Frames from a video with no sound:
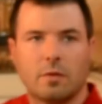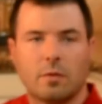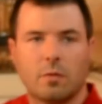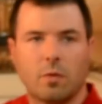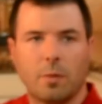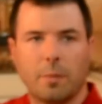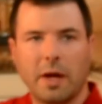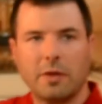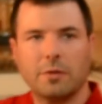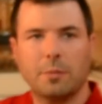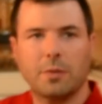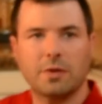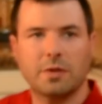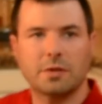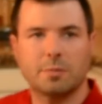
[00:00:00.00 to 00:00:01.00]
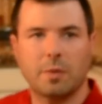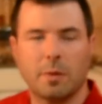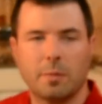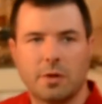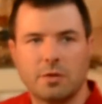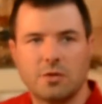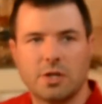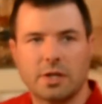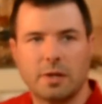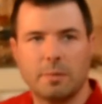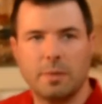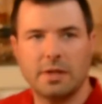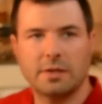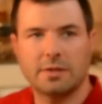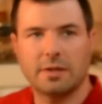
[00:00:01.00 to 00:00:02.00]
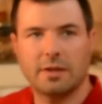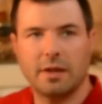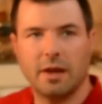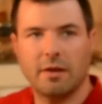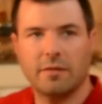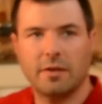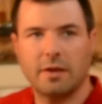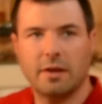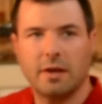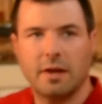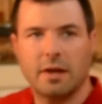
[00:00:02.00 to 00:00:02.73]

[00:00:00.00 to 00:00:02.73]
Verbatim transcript: We're about to put this barbecue chicken pizza in the oven.